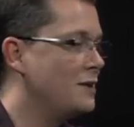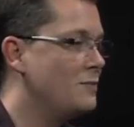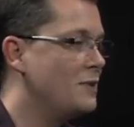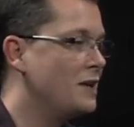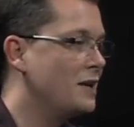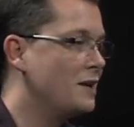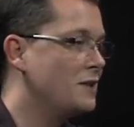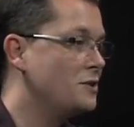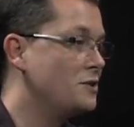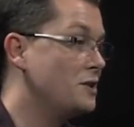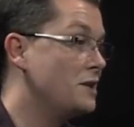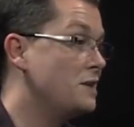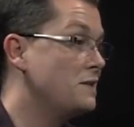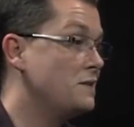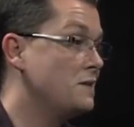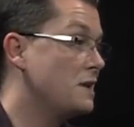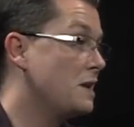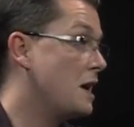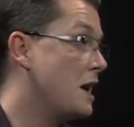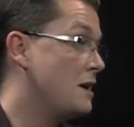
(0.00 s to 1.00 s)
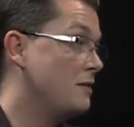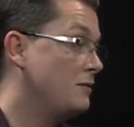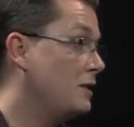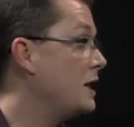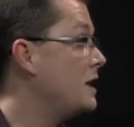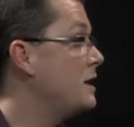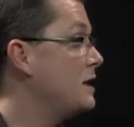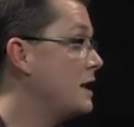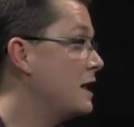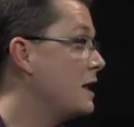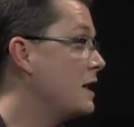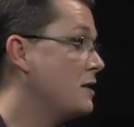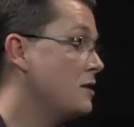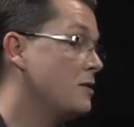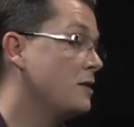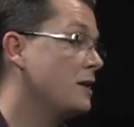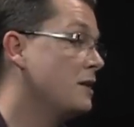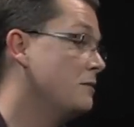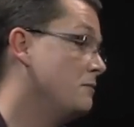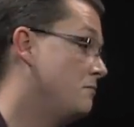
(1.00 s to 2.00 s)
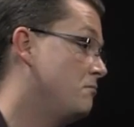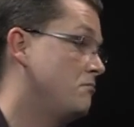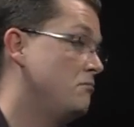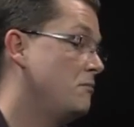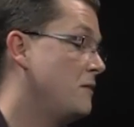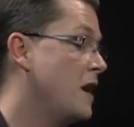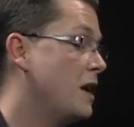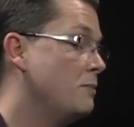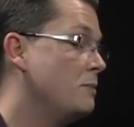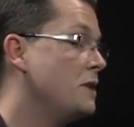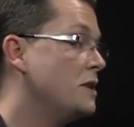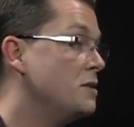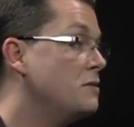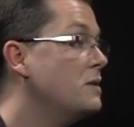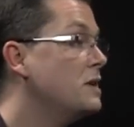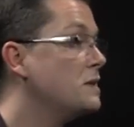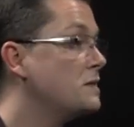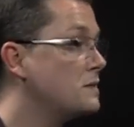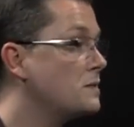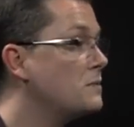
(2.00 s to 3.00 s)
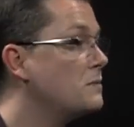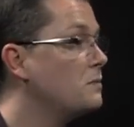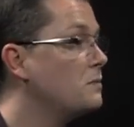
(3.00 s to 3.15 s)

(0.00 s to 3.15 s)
because she's the kind of lady that I know can help me do this.